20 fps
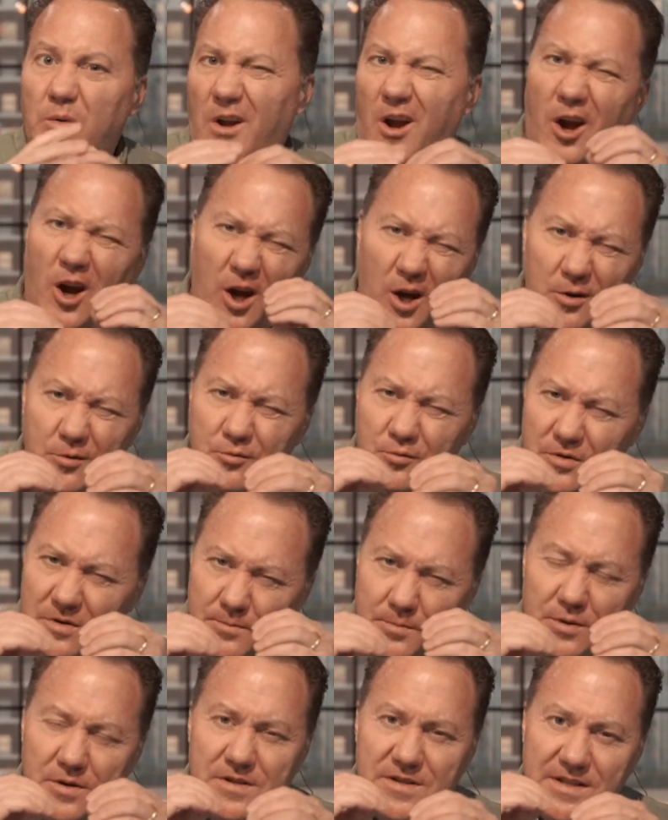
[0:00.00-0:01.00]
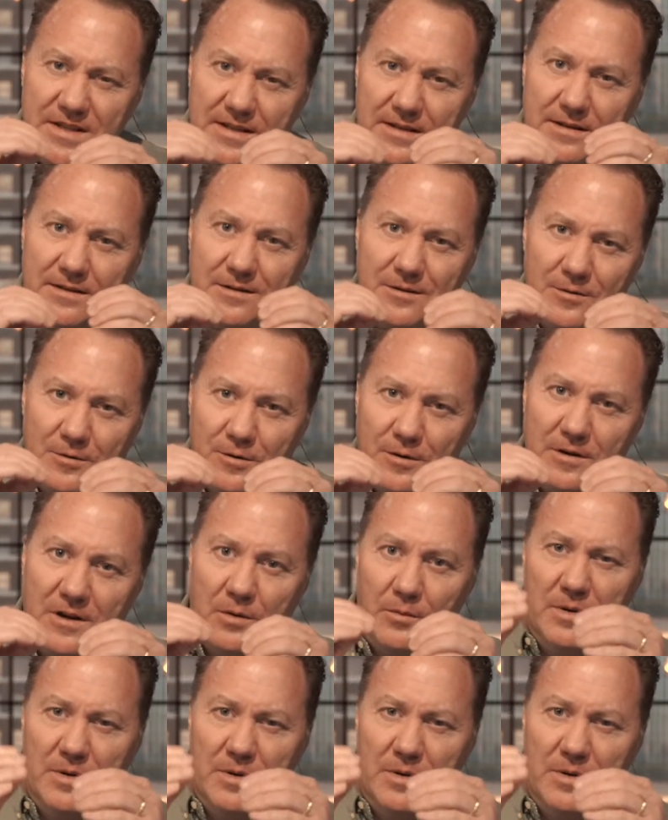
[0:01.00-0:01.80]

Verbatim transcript: 100% agree on.